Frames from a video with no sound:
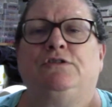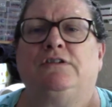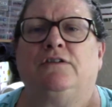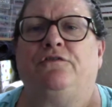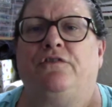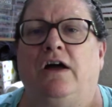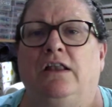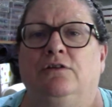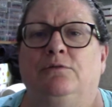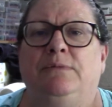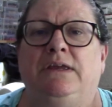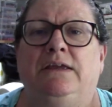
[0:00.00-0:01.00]
to
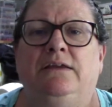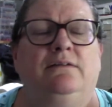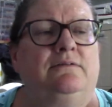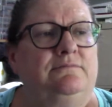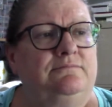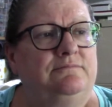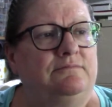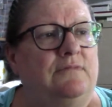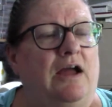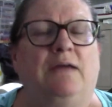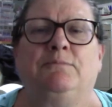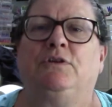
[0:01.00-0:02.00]
follow me,
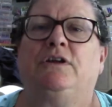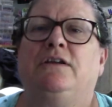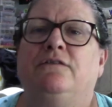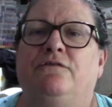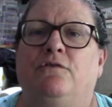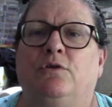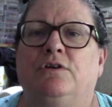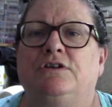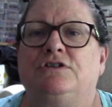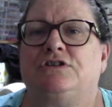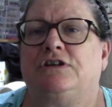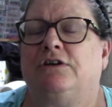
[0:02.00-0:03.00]
I'm looking forward to
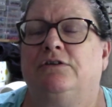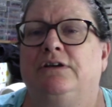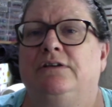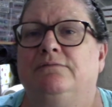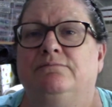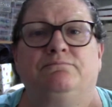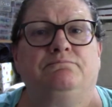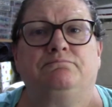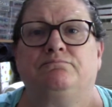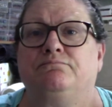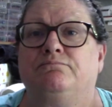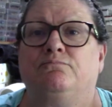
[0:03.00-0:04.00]
sharing
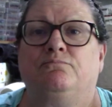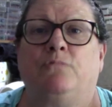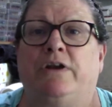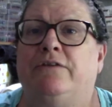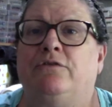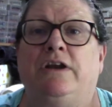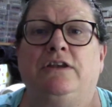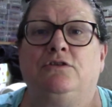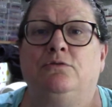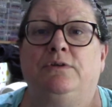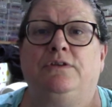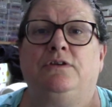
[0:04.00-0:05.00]
whatever I
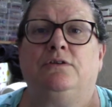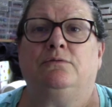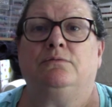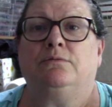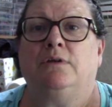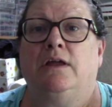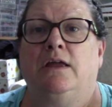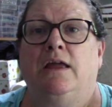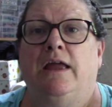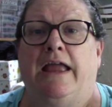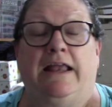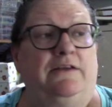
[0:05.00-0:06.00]
do with you.
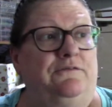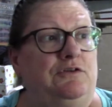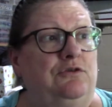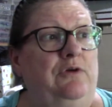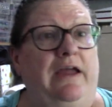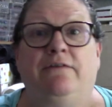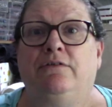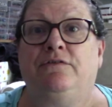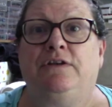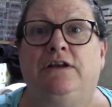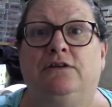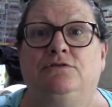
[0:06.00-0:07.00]
And if you have a
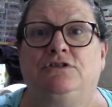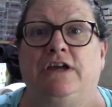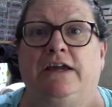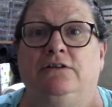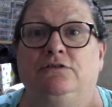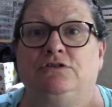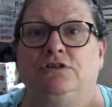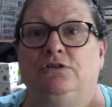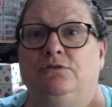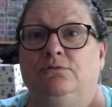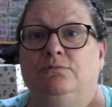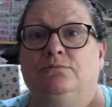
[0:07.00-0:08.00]
video channel
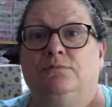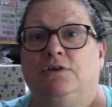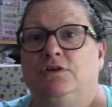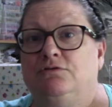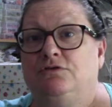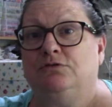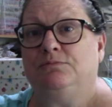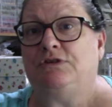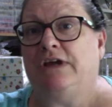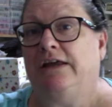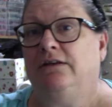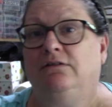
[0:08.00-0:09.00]
too, a YouTube
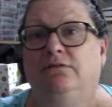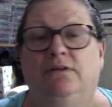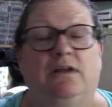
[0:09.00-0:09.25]
channel,